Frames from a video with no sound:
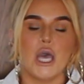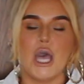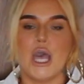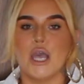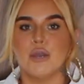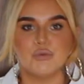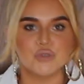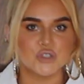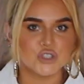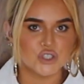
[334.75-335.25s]

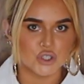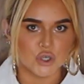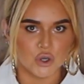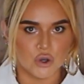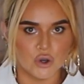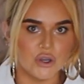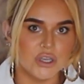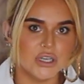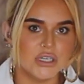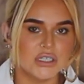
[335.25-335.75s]

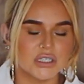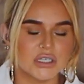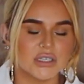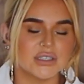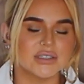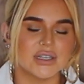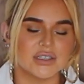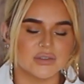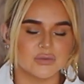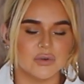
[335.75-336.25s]
outside,
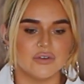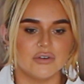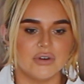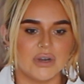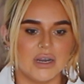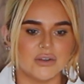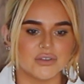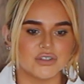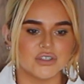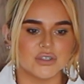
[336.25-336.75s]
because that's what we're
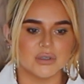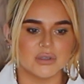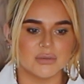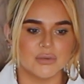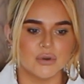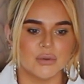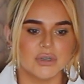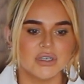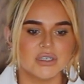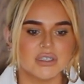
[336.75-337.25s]
allowed to do at the
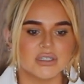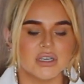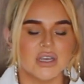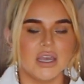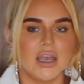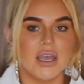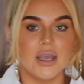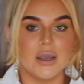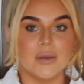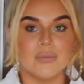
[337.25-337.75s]
moment,
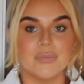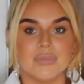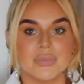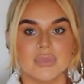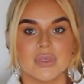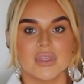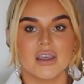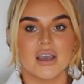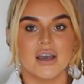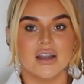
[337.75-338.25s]
um,
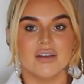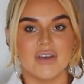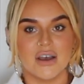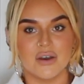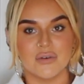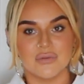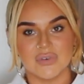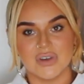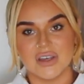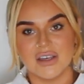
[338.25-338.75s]
kind of
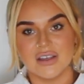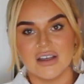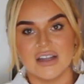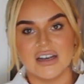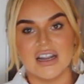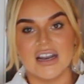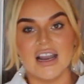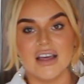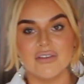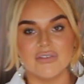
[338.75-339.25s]
outfit,
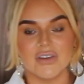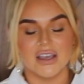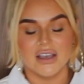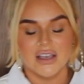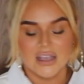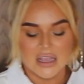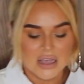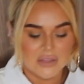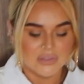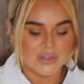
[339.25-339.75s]
and I love it.
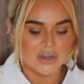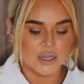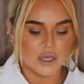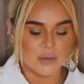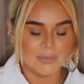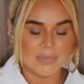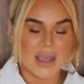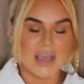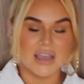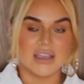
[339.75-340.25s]
The
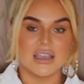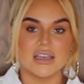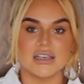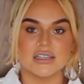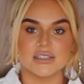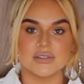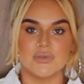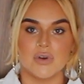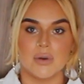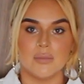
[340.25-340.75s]
little bag
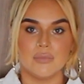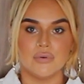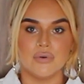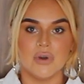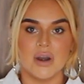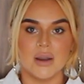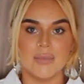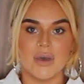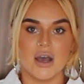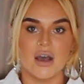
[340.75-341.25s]
is from
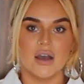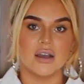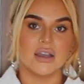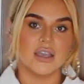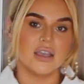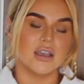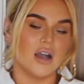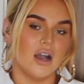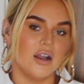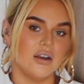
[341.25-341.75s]

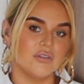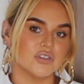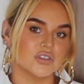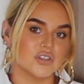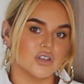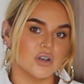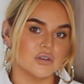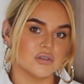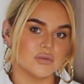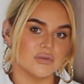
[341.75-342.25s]
Primark, it kind of
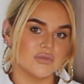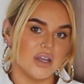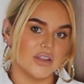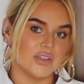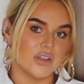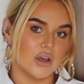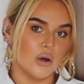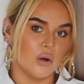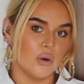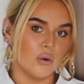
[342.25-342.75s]
just goes with
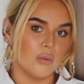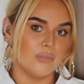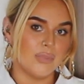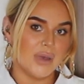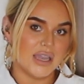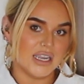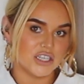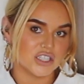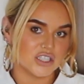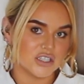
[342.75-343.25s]
like the whole
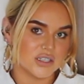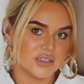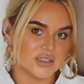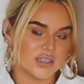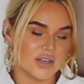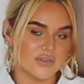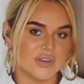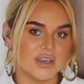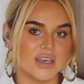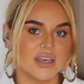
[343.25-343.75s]
beigeness
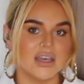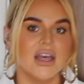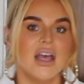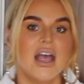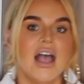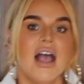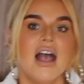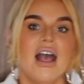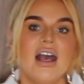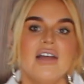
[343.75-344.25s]
of it,
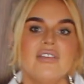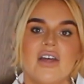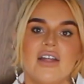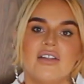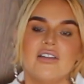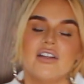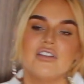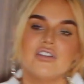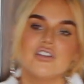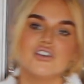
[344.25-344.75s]
and
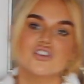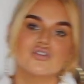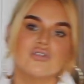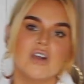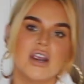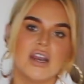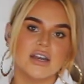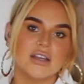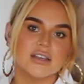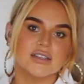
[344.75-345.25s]
then the
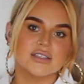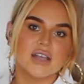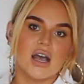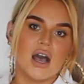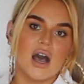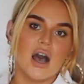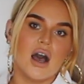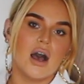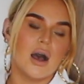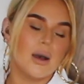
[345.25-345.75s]
trainers
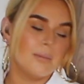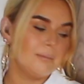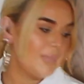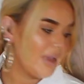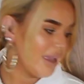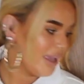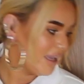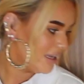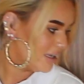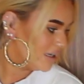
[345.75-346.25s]
are
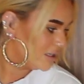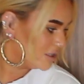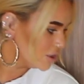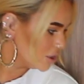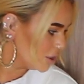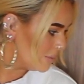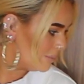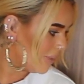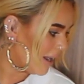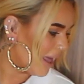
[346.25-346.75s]

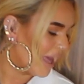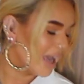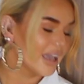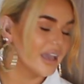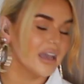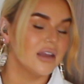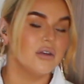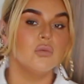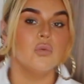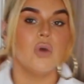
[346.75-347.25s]
beige,
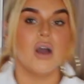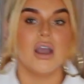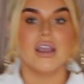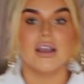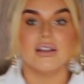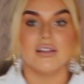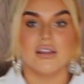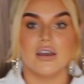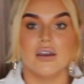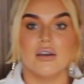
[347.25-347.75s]
black and white,
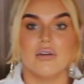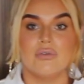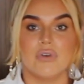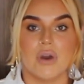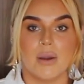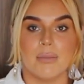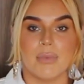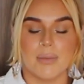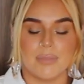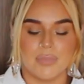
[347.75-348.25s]
and they're
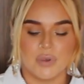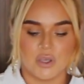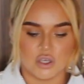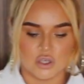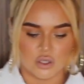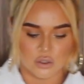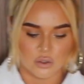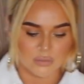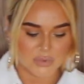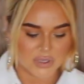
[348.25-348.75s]
from
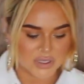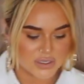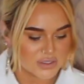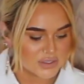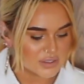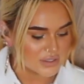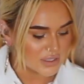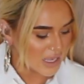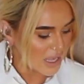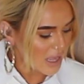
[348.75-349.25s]

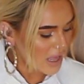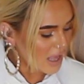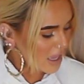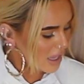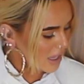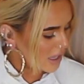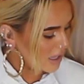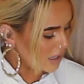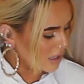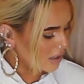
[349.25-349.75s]
Pumas.
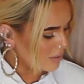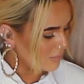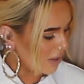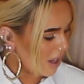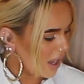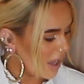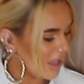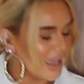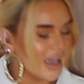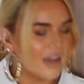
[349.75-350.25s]
Um,
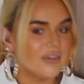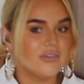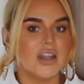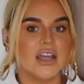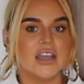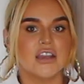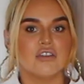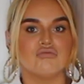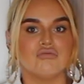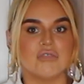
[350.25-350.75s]
I have
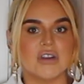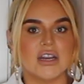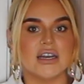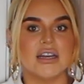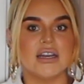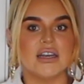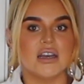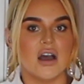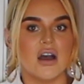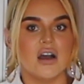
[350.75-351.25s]
like
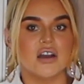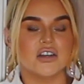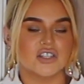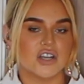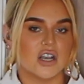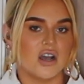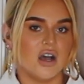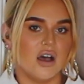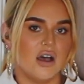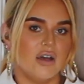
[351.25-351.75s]
really large
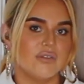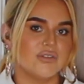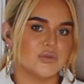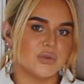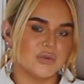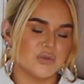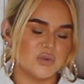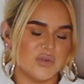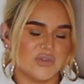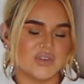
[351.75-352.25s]
calves,
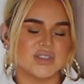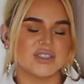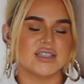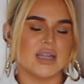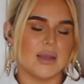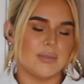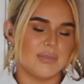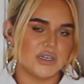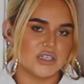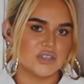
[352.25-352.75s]
which we've
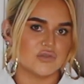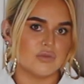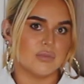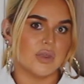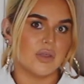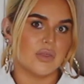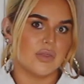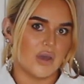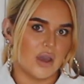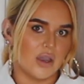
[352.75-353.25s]
established from
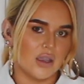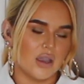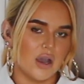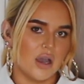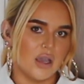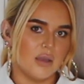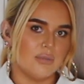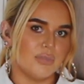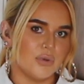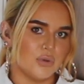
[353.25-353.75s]
the
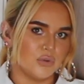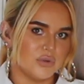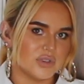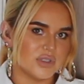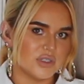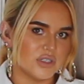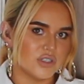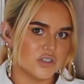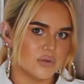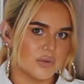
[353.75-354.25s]
thigh-high boot
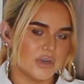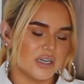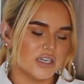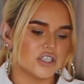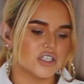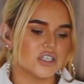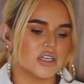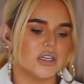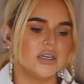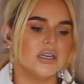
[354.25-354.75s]

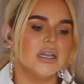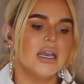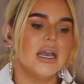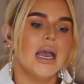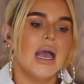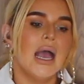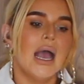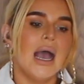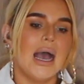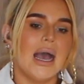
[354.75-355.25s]
situation,
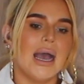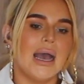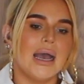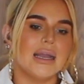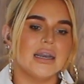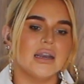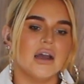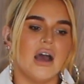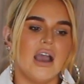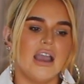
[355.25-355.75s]

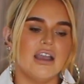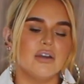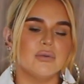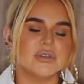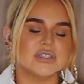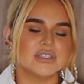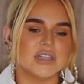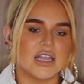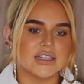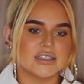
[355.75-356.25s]
and I
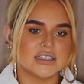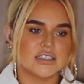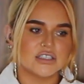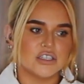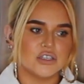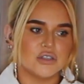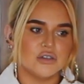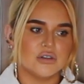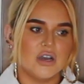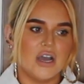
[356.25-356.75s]
always like to
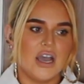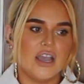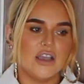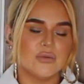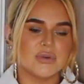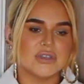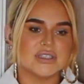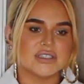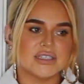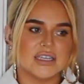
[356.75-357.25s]
do, I
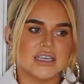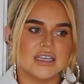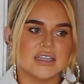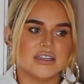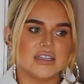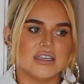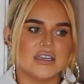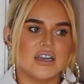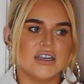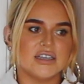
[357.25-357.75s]
always think
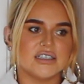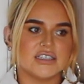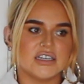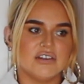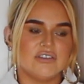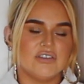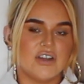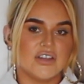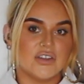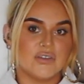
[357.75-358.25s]
the
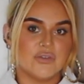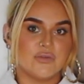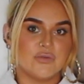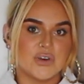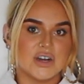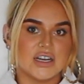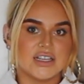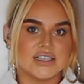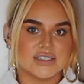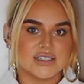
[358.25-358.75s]
idea of like the
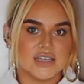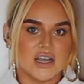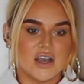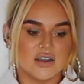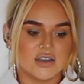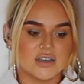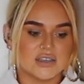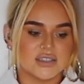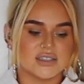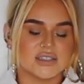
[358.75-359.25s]
frilly
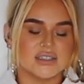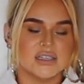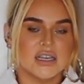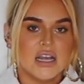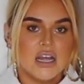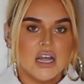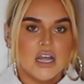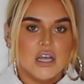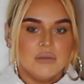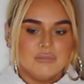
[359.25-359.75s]
socks
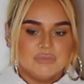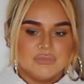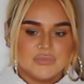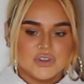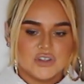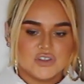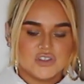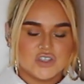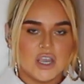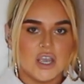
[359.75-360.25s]

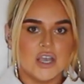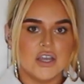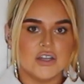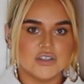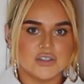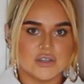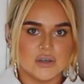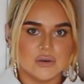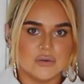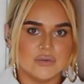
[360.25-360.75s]

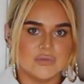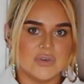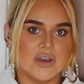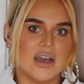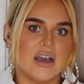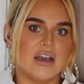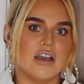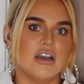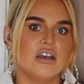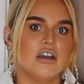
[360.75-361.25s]
turned
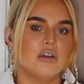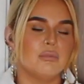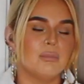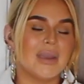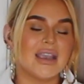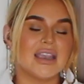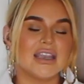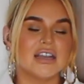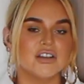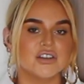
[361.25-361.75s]
over,
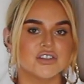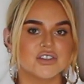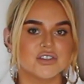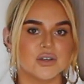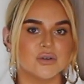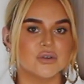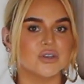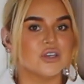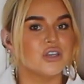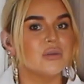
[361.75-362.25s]
make it look
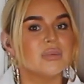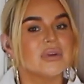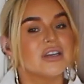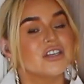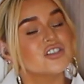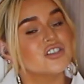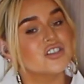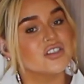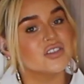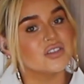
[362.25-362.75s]
so cute, but it
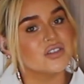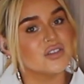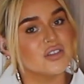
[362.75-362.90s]
just doesn't